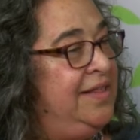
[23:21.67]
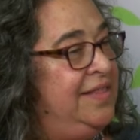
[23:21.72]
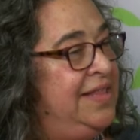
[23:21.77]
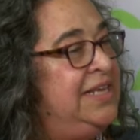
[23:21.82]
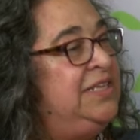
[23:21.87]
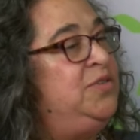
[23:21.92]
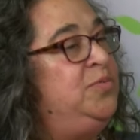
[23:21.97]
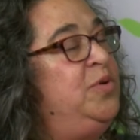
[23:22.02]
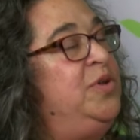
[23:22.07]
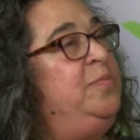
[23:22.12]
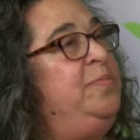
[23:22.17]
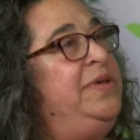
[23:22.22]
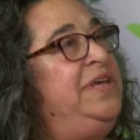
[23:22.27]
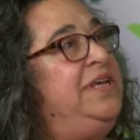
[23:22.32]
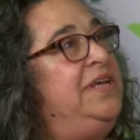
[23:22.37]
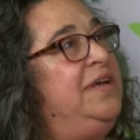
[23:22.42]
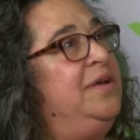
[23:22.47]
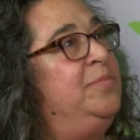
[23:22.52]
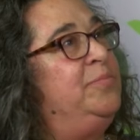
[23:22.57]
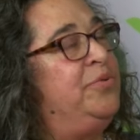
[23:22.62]
this would
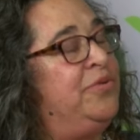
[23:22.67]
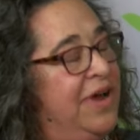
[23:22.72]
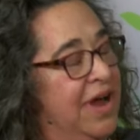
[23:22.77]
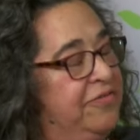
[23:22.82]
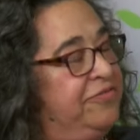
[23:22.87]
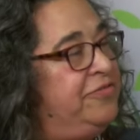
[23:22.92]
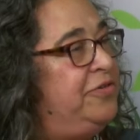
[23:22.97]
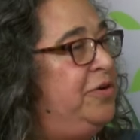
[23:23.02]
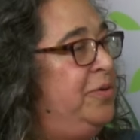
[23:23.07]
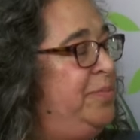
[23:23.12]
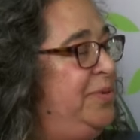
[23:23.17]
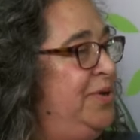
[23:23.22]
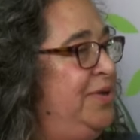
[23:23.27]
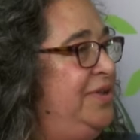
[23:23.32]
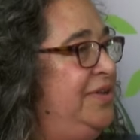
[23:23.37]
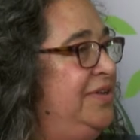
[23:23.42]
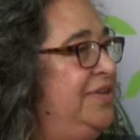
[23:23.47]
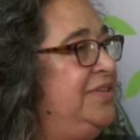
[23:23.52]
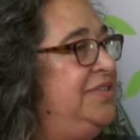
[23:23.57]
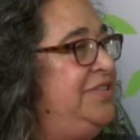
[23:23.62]
be
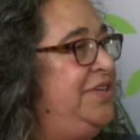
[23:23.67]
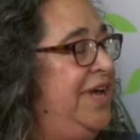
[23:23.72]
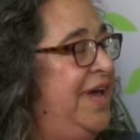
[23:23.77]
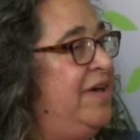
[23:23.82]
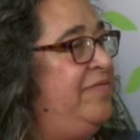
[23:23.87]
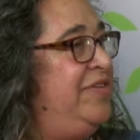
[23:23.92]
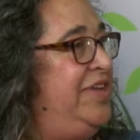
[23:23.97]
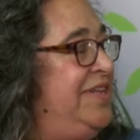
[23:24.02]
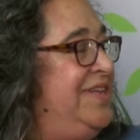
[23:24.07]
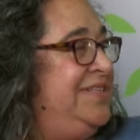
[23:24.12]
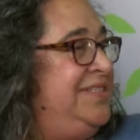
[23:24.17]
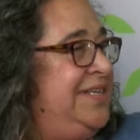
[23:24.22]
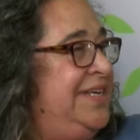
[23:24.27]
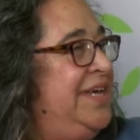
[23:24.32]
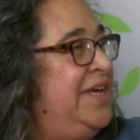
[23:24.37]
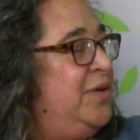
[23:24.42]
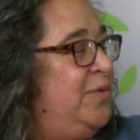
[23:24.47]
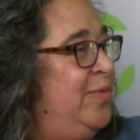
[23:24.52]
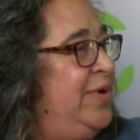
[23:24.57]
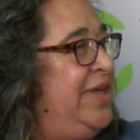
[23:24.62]
preferable to having to
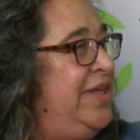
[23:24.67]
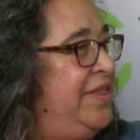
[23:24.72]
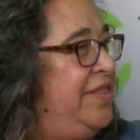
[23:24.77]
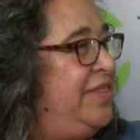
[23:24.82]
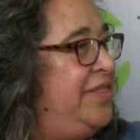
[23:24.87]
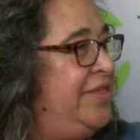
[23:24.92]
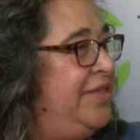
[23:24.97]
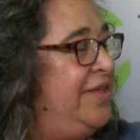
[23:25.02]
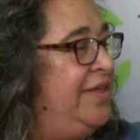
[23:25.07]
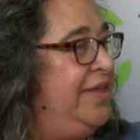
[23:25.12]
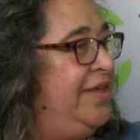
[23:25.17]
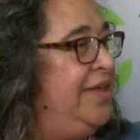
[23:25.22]
deal with